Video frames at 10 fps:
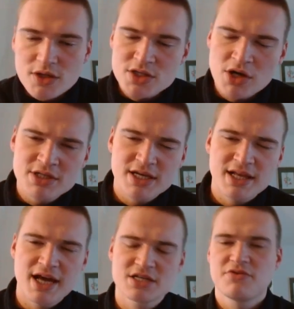So it's a
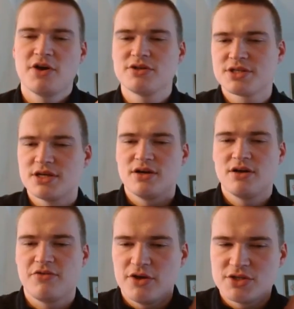clash of those uh,
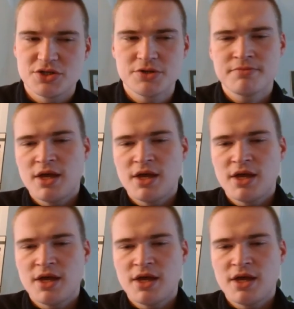of those two.